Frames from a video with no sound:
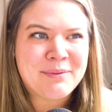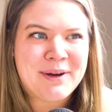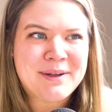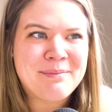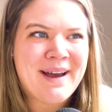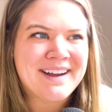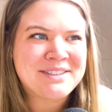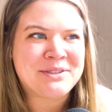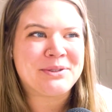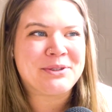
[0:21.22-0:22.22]
welcome
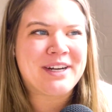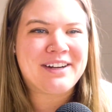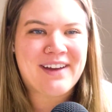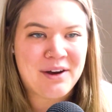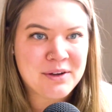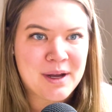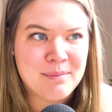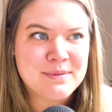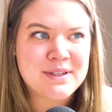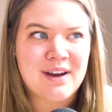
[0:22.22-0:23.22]
back to Creative
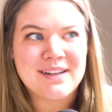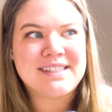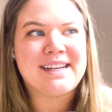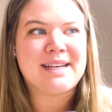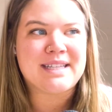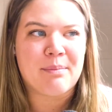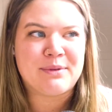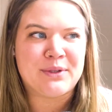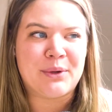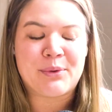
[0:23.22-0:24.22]
Outcomes. On today's
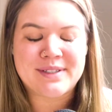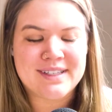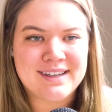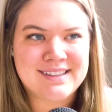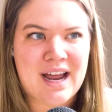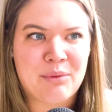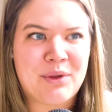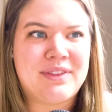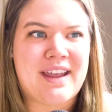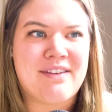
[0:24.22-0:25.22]
episode, we're sitting down
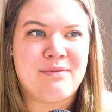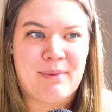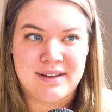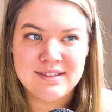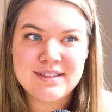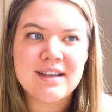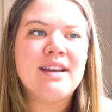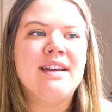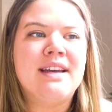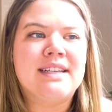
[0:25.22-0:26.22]
with Dave Bunce.
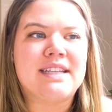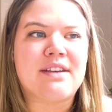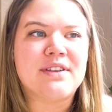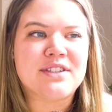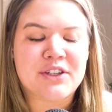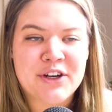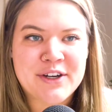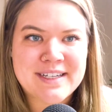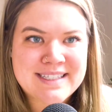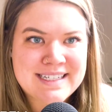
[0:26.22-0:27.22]
Dave is the
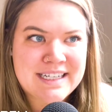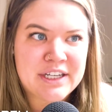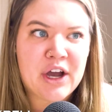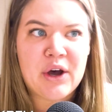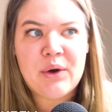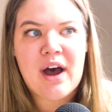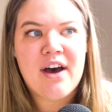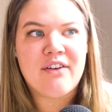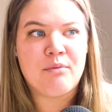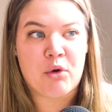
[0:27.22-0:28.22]
current CEO
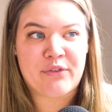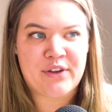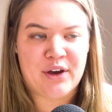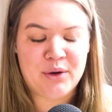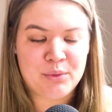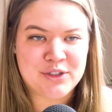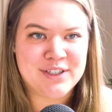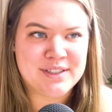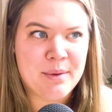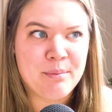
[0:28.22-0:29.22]
of Morphio, which
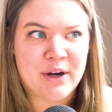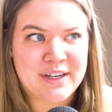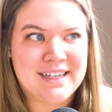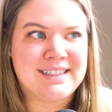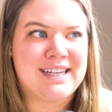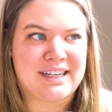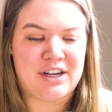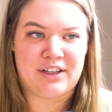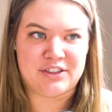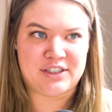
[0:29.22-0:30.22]
is a marketing
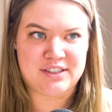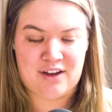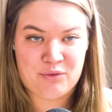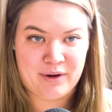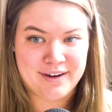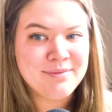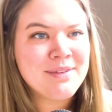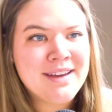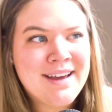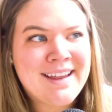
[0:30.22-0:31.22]
technology software.
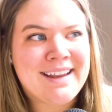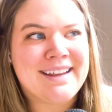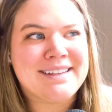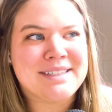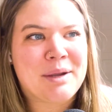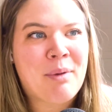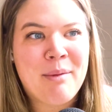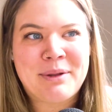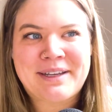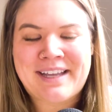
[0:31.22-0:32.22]
He is a
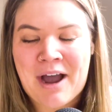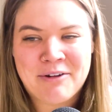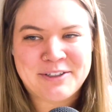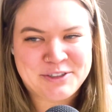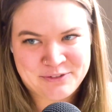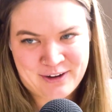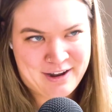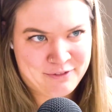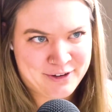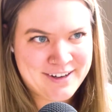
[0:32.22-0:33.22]
public accounting
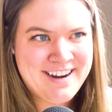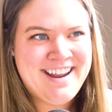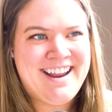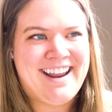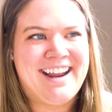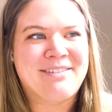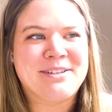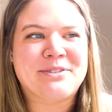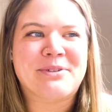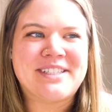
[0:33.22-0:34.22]
survivor and
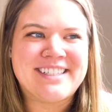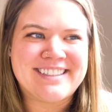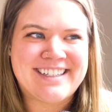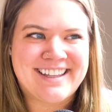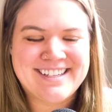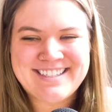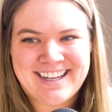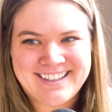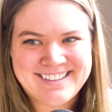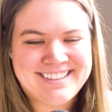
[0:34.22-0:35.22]
was recently on the
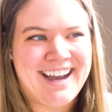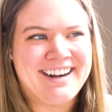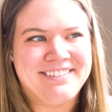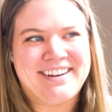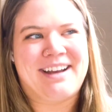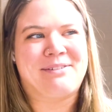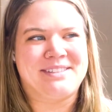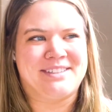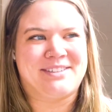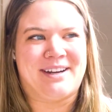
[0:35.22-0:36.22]
selling side of an
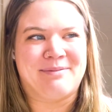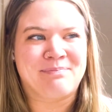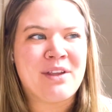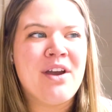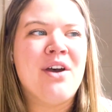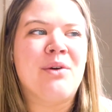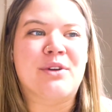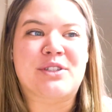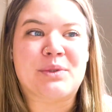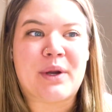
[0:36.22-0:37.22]
acquisition,
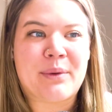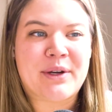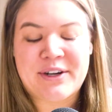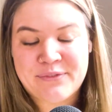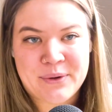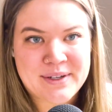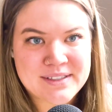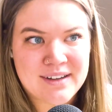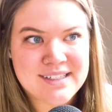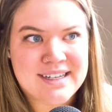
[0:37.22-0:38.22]
which is where we're going to
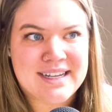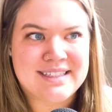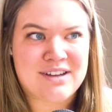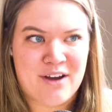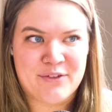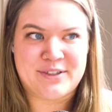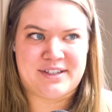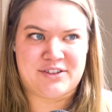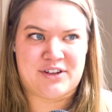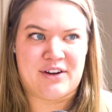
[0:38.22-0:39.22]
focus on today's
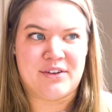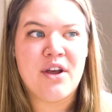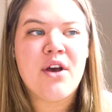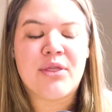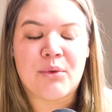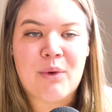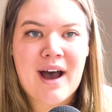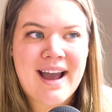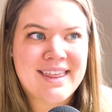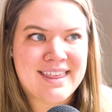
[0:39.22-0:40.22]
conversation: the
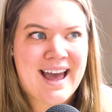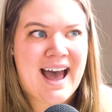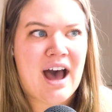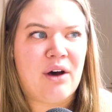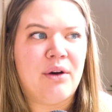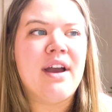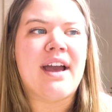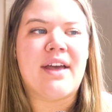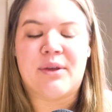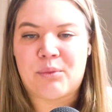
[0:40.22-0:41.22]
why, the how,
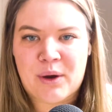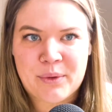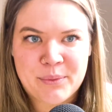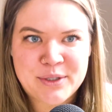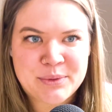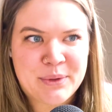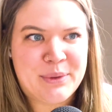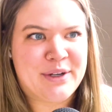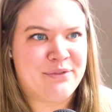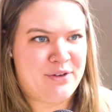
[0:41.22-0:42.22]
and the what we wish we
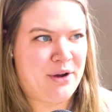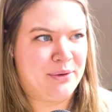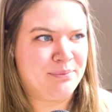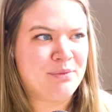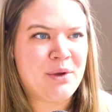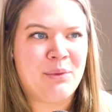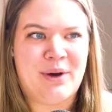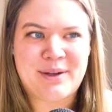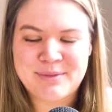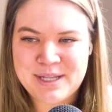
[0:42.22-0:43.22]
would have known.
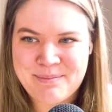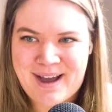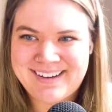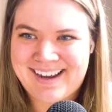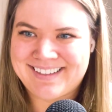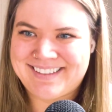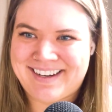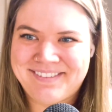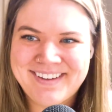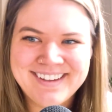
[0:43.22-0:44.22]
Welcome to the podcast,
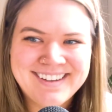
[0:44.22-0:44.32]
Dave.